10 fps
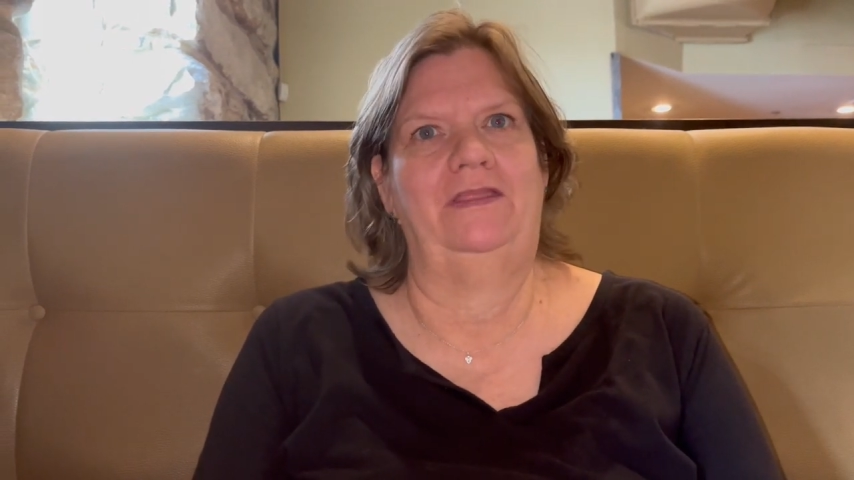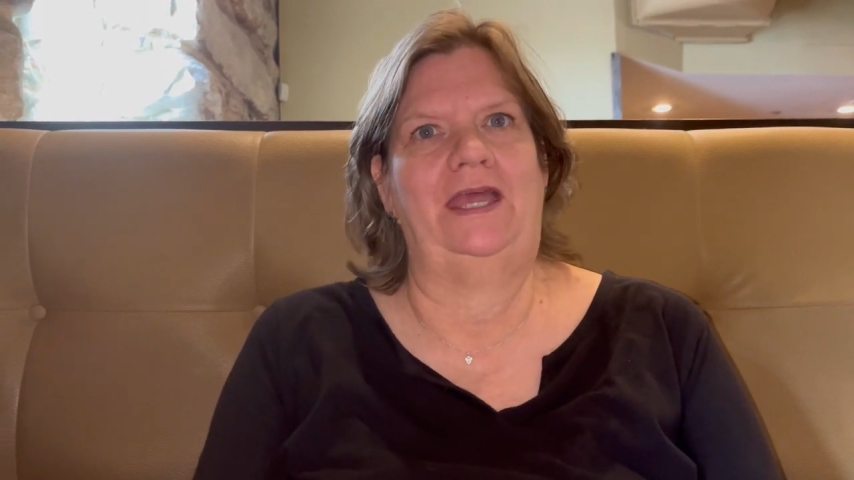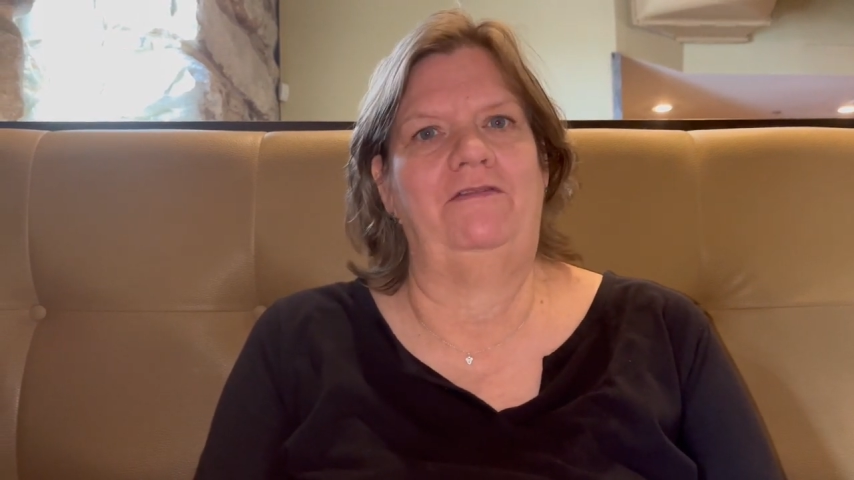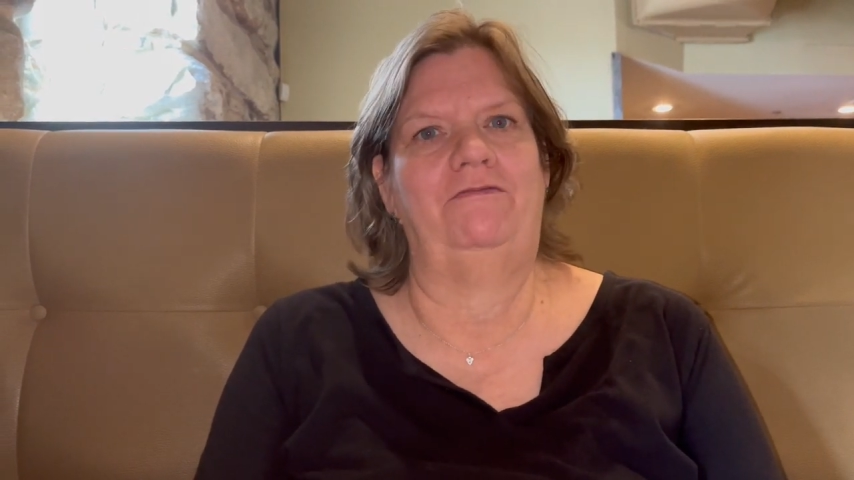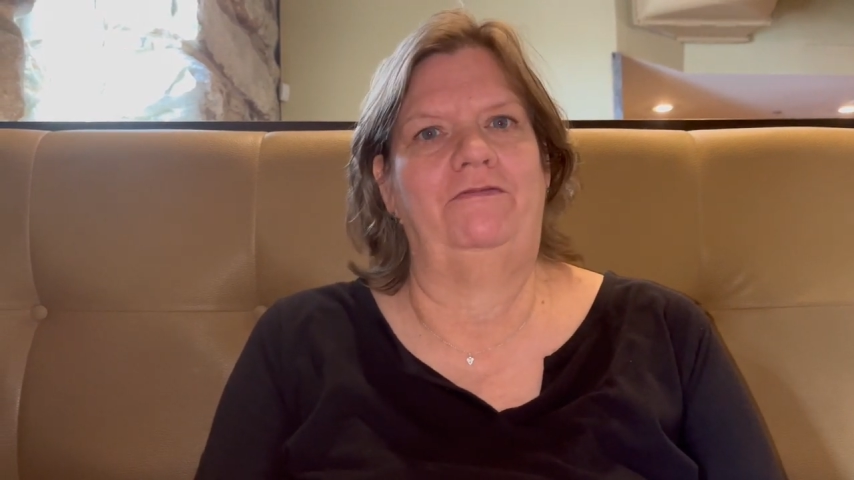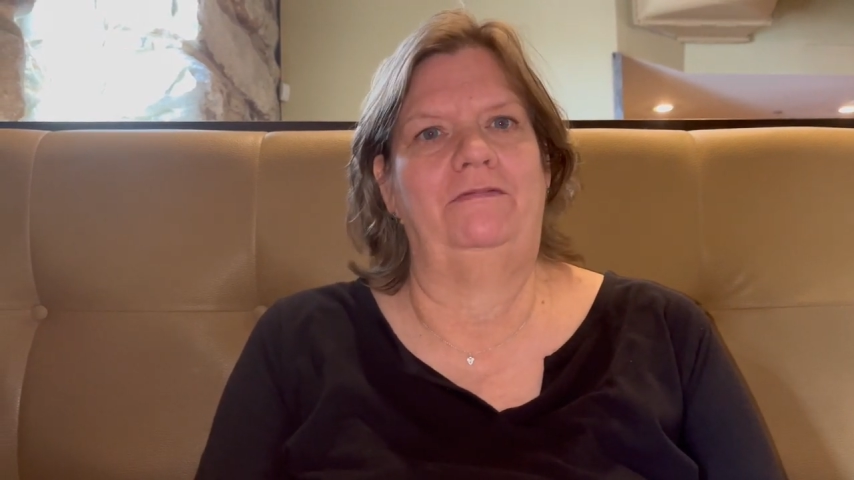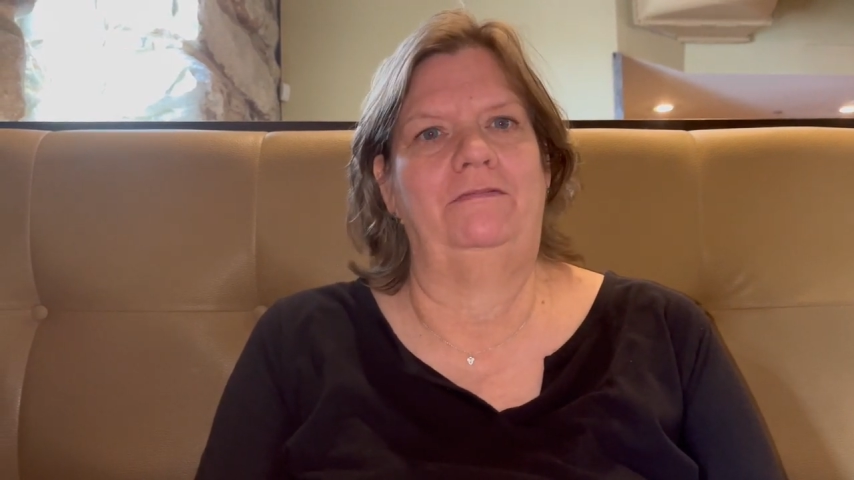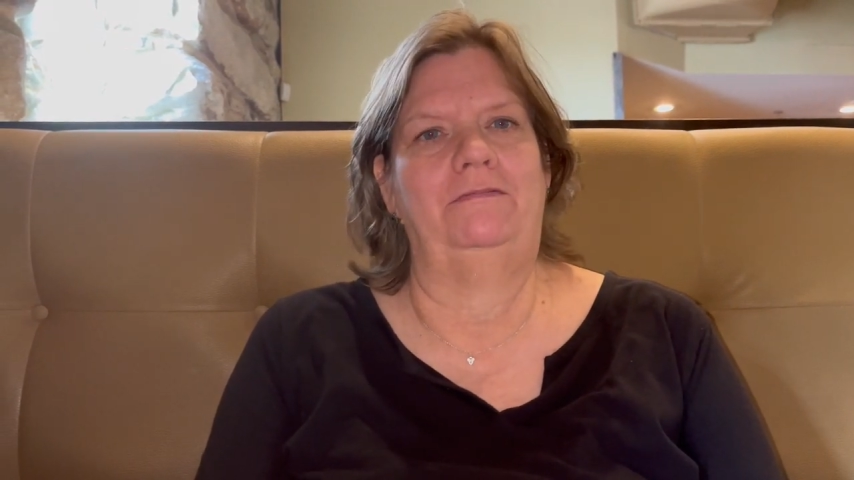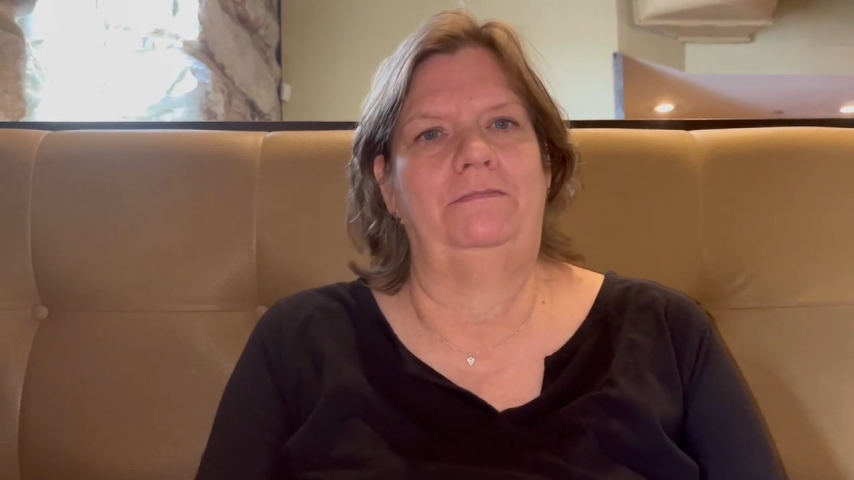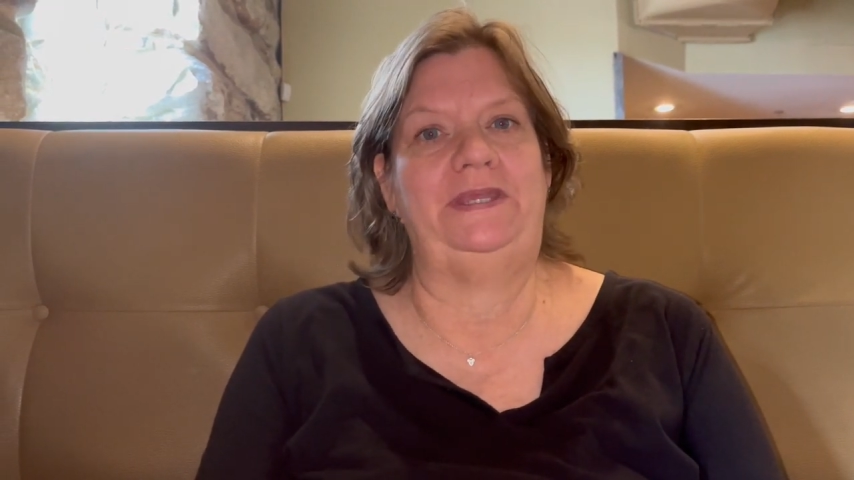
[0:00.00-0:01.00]
that
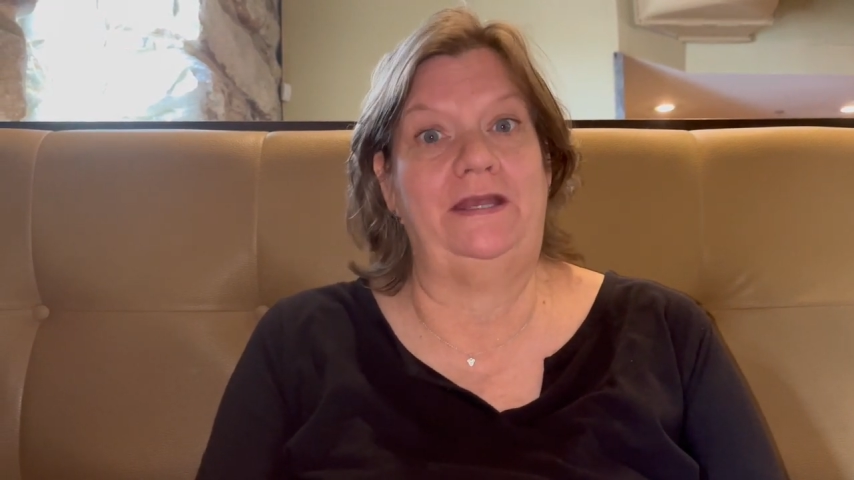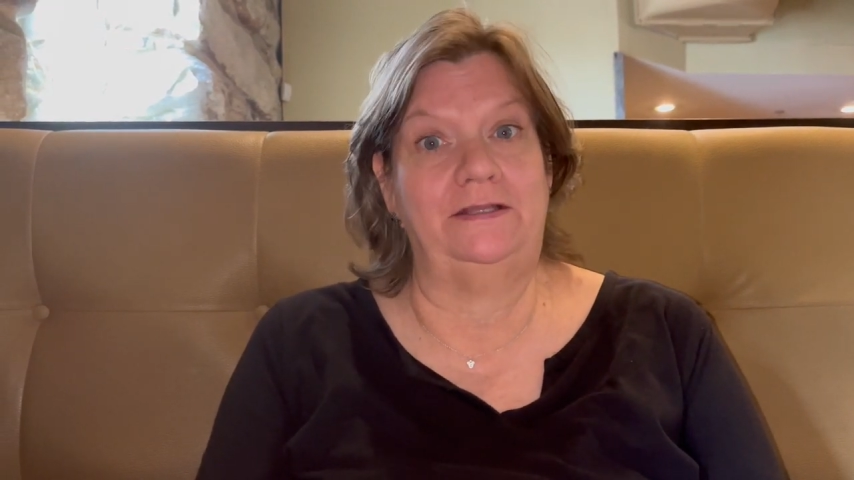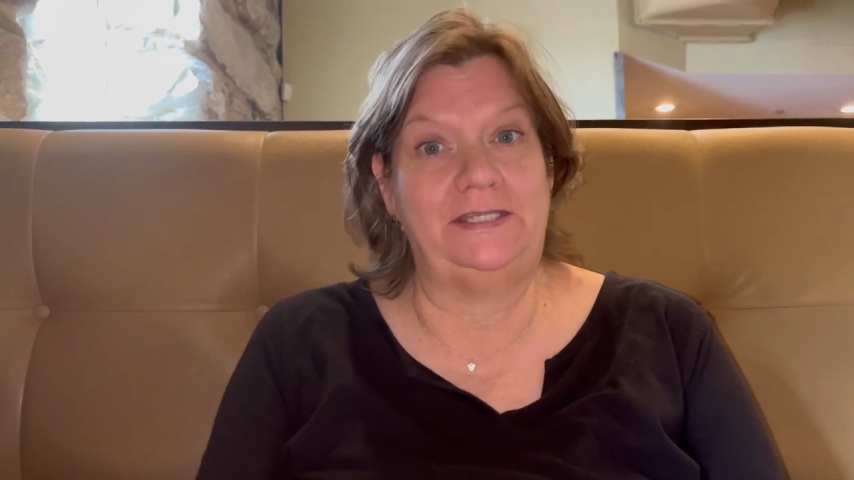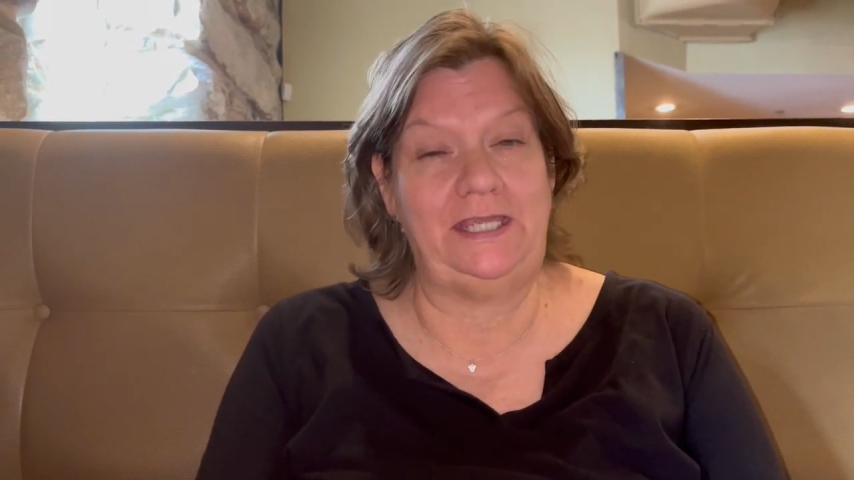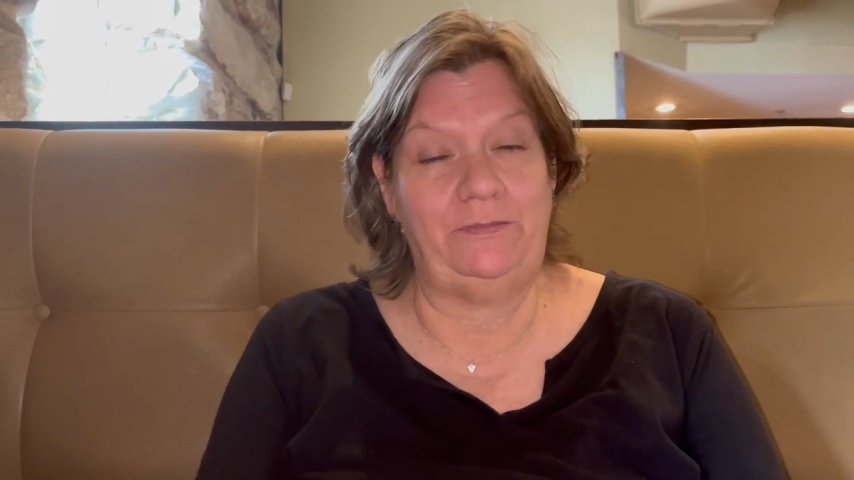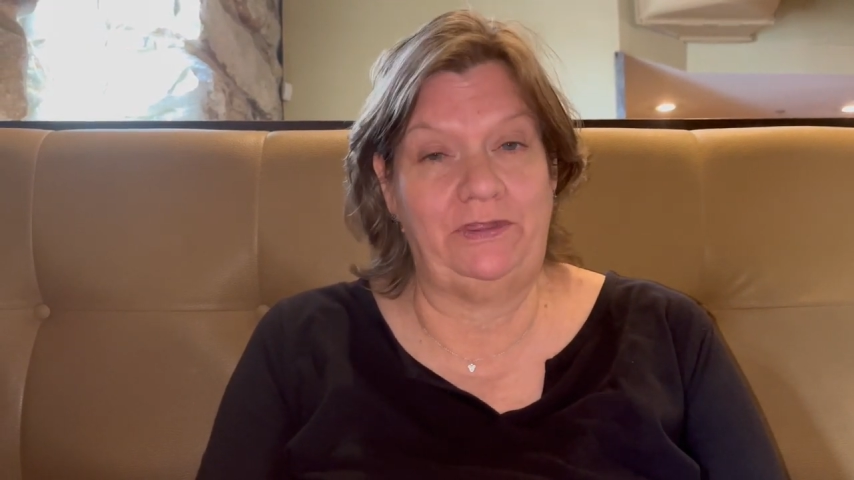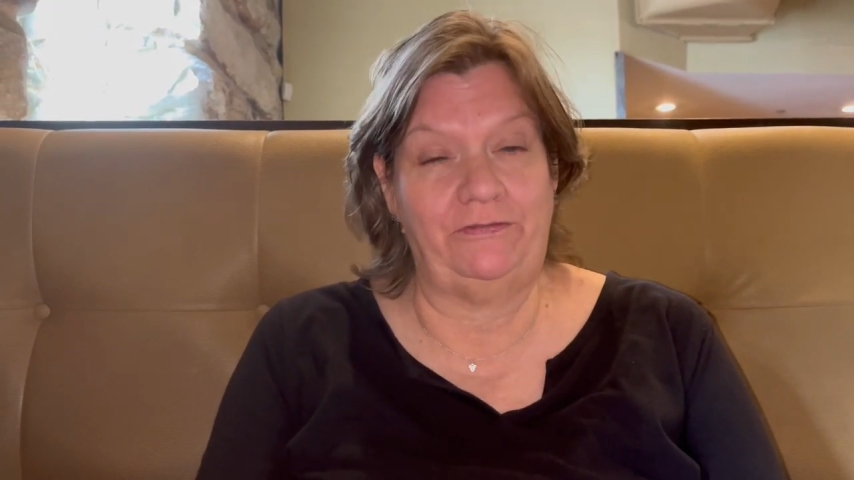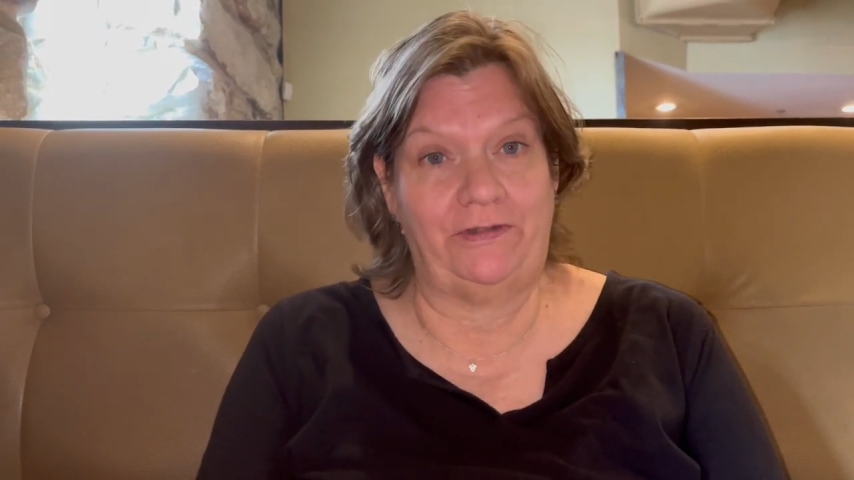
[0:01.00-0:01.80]
B L T with the